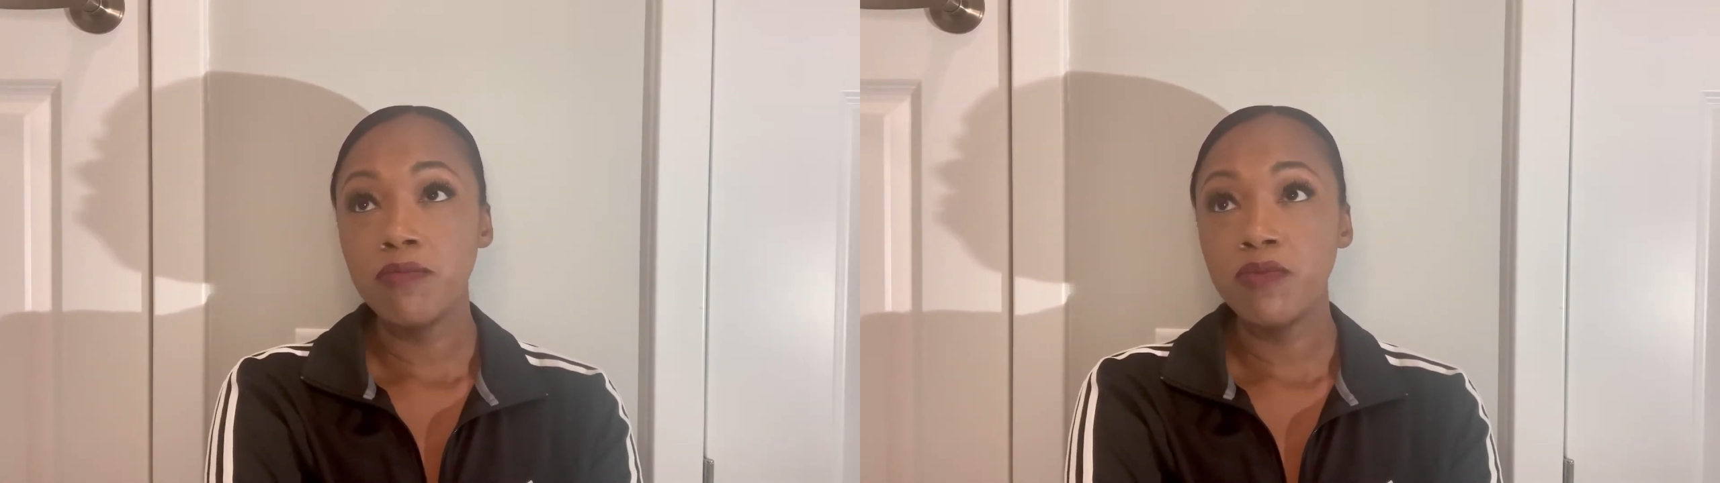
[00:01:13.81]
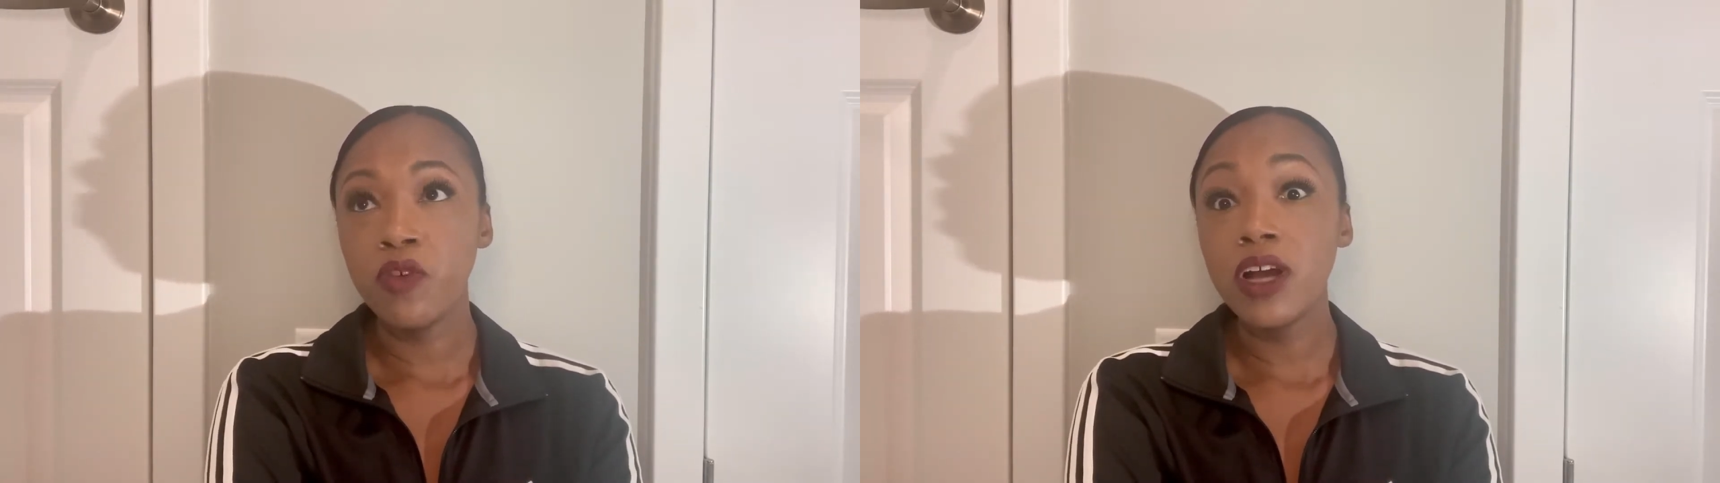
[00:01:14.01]

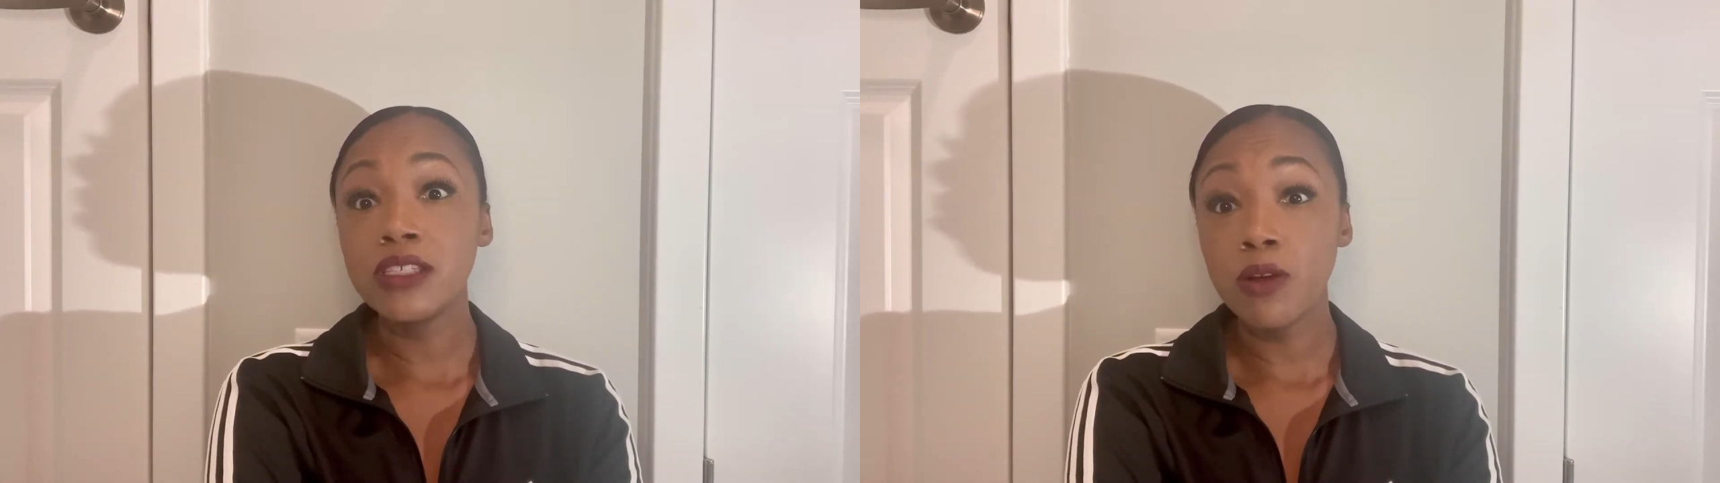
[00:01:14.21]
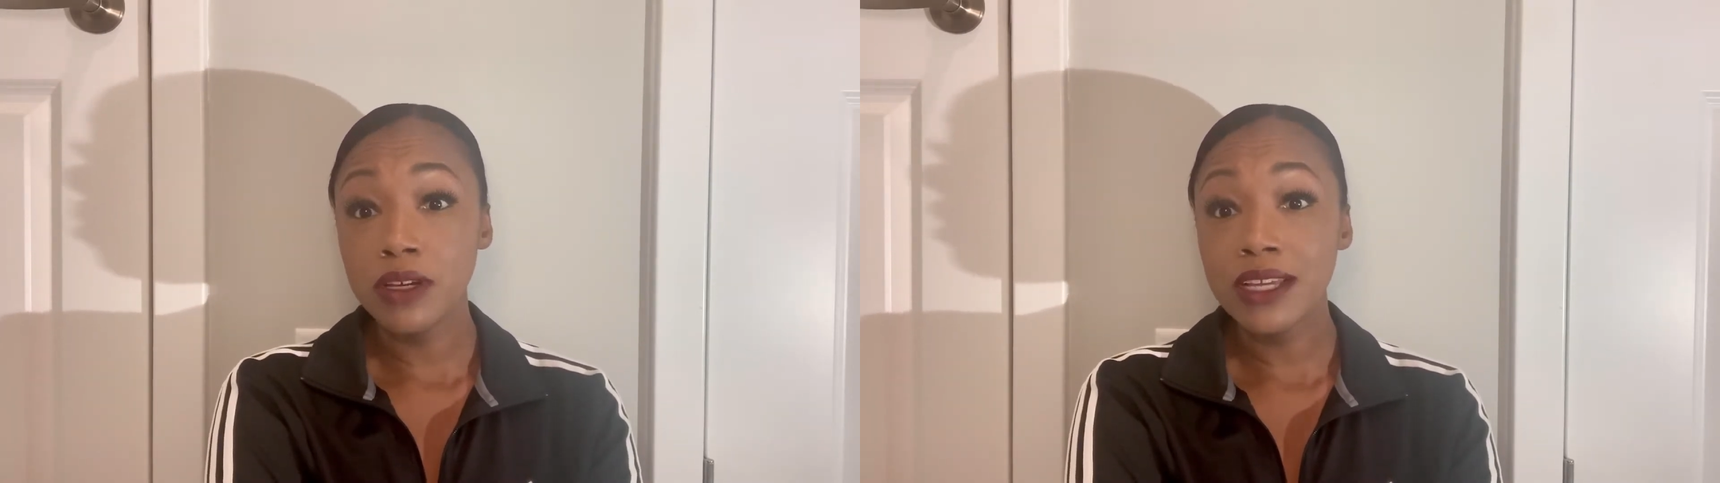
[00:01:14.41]
for as
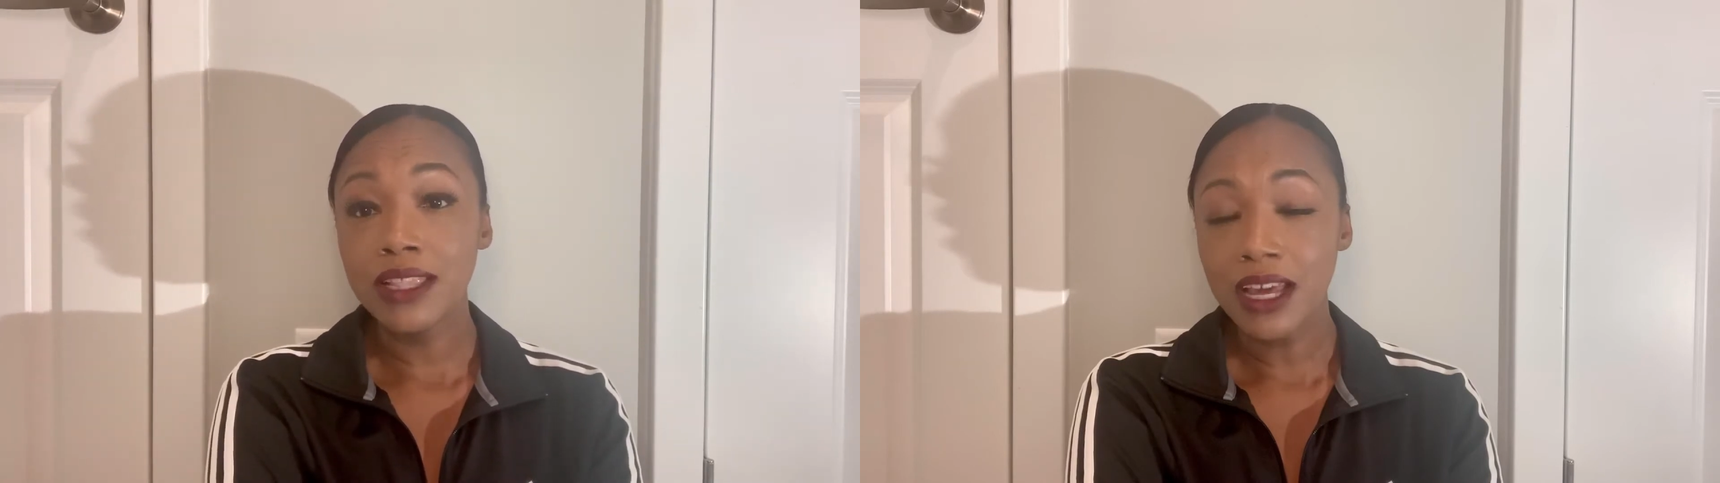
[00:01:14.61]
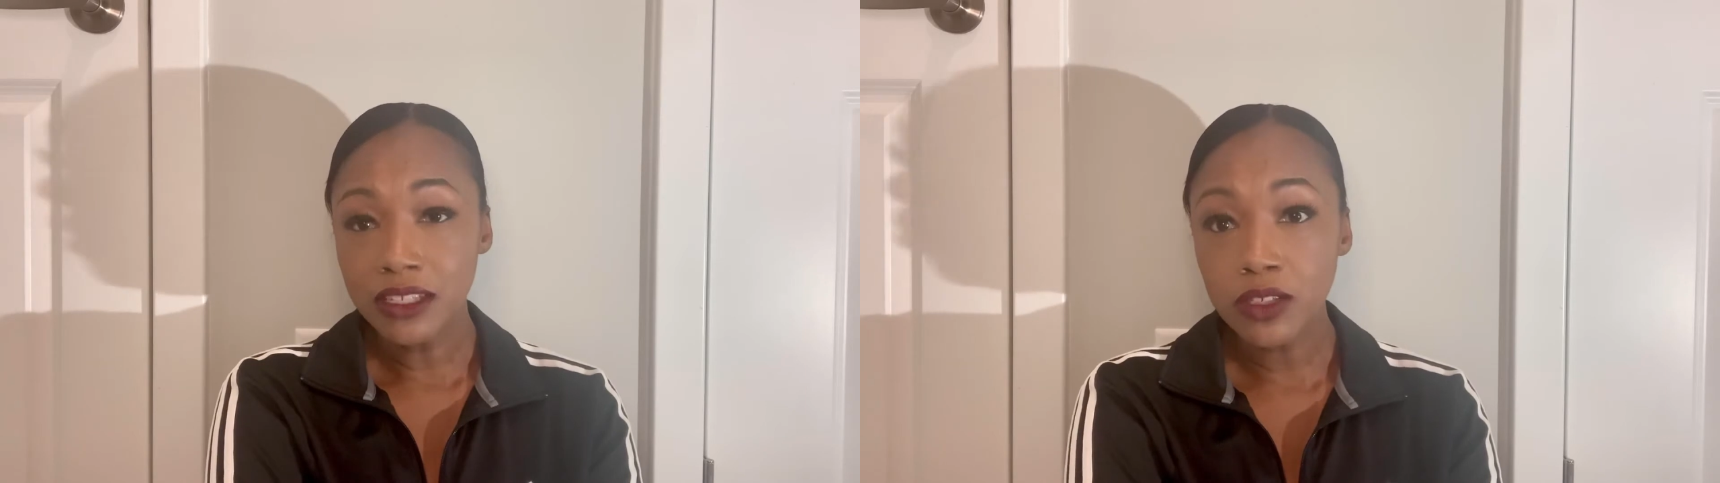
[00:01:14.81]
long as I'd like to